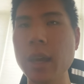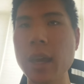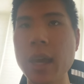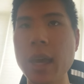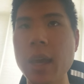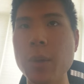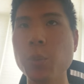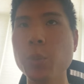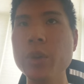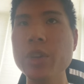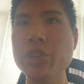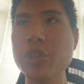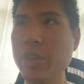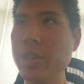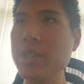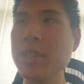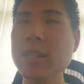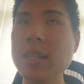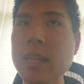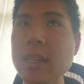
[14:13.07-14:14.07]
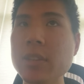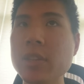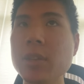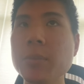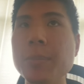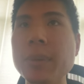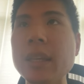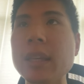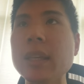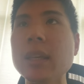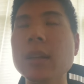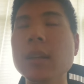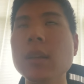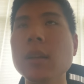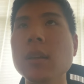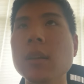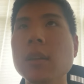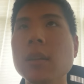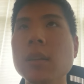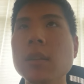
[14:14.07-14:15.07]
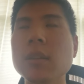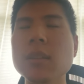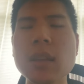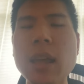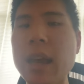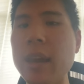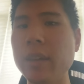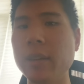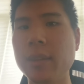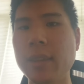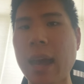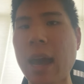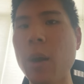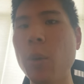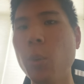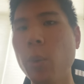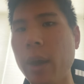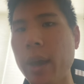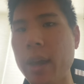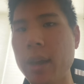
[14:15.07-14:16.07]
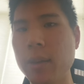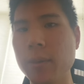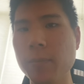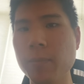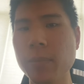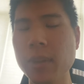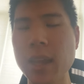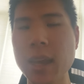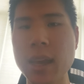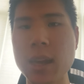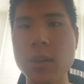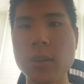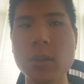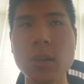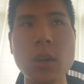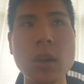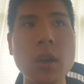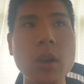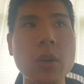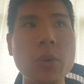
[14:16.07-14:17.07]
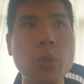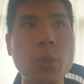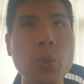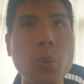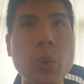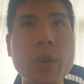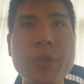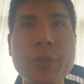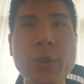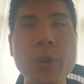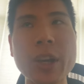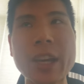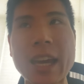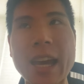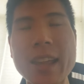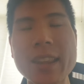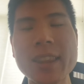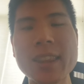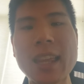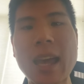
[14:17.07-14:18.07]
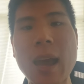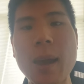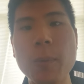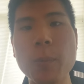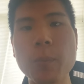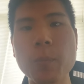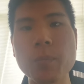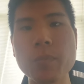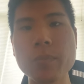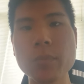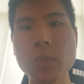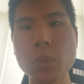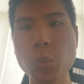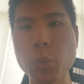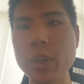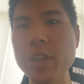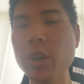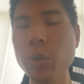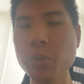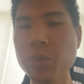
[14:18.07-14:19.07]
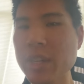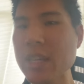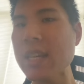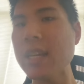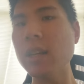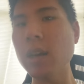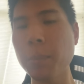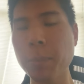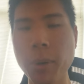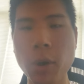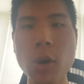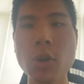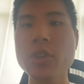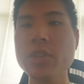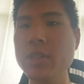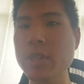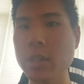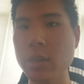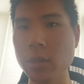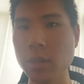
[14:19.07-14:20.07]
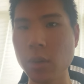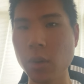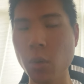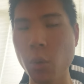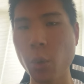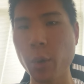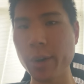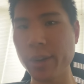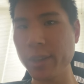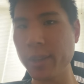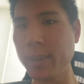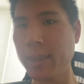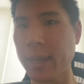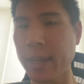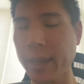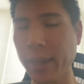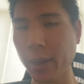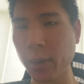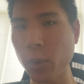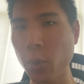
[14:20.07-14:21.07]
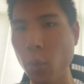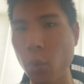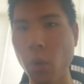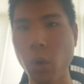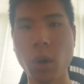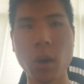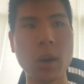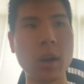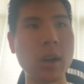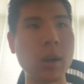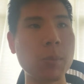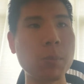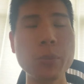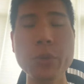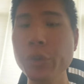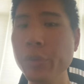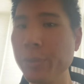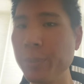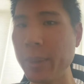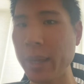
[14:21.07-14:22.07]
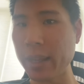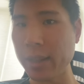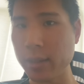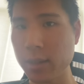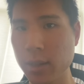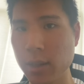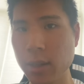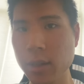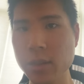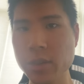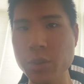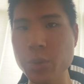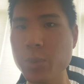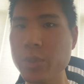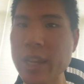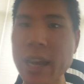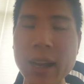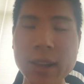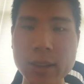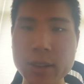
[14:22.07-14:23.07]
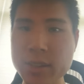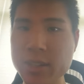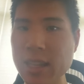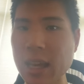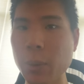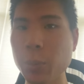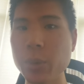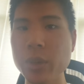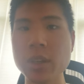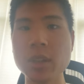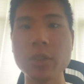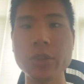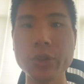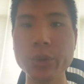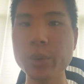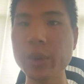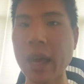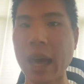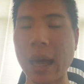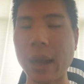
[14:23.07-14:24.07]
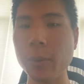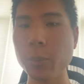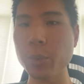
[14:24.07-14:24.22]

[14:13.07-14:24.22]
And we just need to be led that way. And we forget that we don't need a person or a thing or a movement to tell us that we can do that.